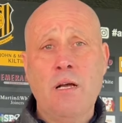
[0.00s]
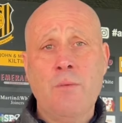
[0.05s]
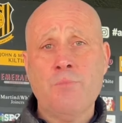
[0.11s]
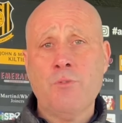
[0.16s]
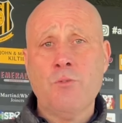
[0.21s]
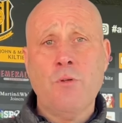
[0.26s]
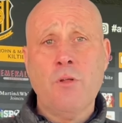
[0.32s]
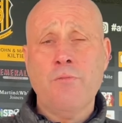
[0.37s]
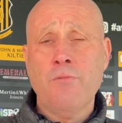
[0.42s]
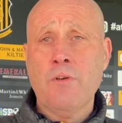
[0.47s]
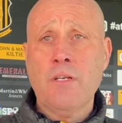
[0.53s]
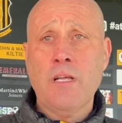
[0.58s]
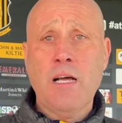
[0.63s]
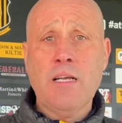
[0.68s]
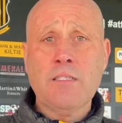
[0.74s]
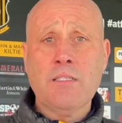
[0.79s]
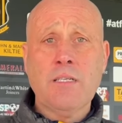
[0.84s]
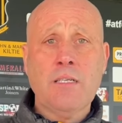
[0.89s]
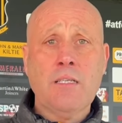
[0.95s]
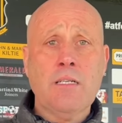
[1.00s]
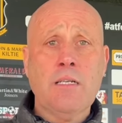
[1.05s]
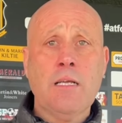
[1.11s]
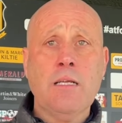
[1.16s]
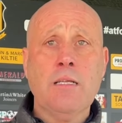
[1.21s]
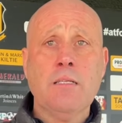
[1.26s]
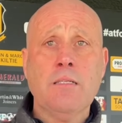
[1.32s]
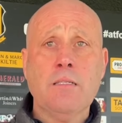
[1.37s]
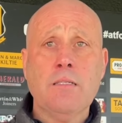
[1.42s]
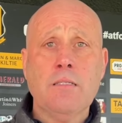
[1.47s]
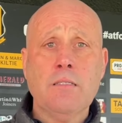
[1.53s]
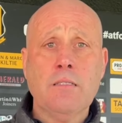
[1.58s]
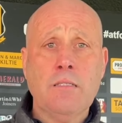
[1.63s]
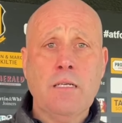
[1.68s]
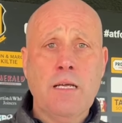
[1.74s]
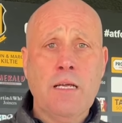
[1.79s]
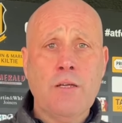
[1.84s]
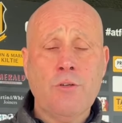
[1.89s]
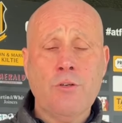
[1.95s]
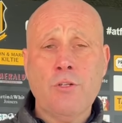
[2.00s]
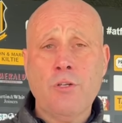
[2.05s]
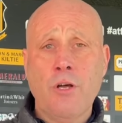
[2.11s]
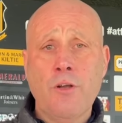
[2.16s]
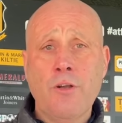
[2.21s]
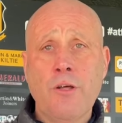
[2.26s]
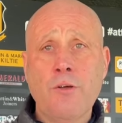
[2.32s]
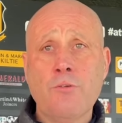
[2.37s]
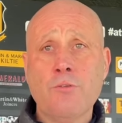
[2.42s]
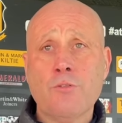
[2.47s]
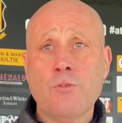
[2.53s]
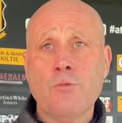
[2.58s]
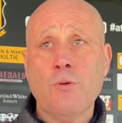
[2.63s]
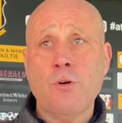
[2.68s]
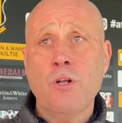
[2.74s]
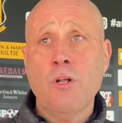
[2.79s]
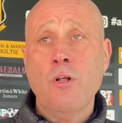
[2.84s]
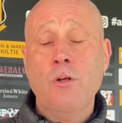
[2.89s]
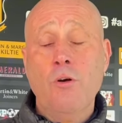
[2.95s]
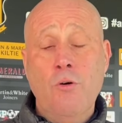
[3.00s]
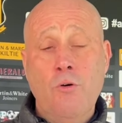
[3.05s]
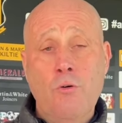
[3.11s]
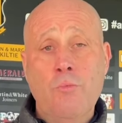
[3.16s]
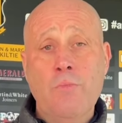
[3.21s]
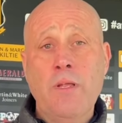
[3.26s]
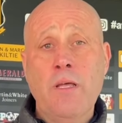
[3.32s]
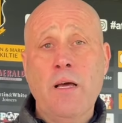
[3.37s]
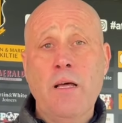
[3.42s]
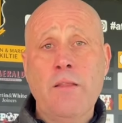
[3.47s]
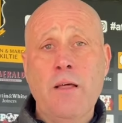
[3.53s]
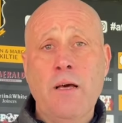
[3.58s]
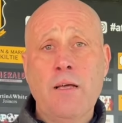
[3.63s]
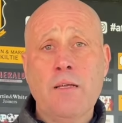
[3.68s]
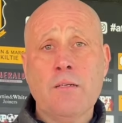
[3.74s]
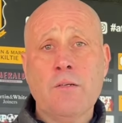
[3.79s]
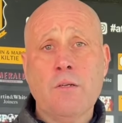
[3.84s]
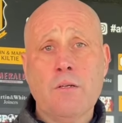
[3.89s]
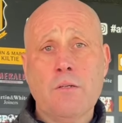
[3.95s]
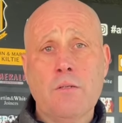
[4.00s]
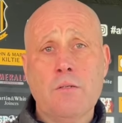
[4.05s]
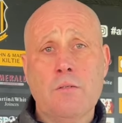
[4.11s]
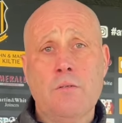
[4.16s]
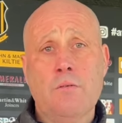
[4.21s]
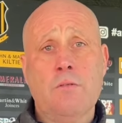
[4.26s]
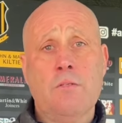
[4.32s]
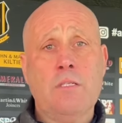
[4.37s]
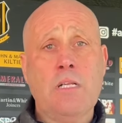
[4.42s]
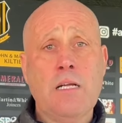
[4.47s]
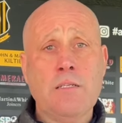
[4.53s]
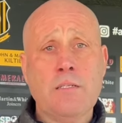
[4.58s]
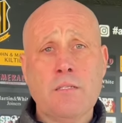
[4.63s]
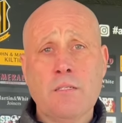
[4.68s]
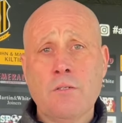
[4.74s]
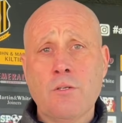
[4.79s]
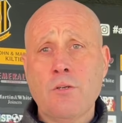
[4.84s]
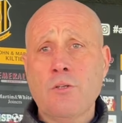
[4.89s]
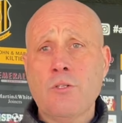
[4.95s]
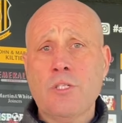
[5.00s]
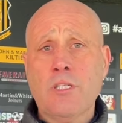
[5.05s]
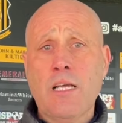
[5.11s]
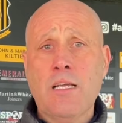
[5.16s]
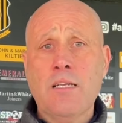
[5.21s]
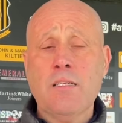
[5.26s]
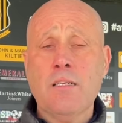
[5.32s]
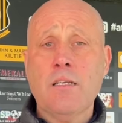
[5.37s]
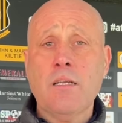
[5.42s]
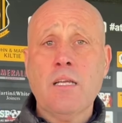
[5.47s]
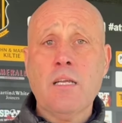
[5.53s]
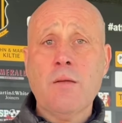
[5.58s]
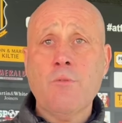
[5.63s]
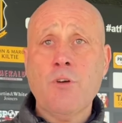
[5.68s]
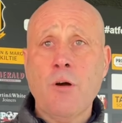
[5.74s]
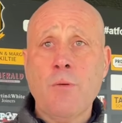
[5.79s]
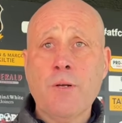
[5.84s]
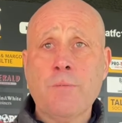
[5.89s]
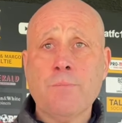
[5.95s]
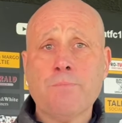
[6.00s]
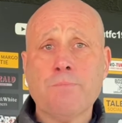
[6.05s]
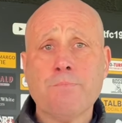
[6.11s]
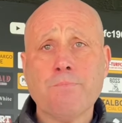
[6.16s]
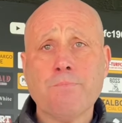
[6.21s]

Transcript: absolutely fantastic today uh, good turnout. So hope that that stands us in good stead and they keep coming.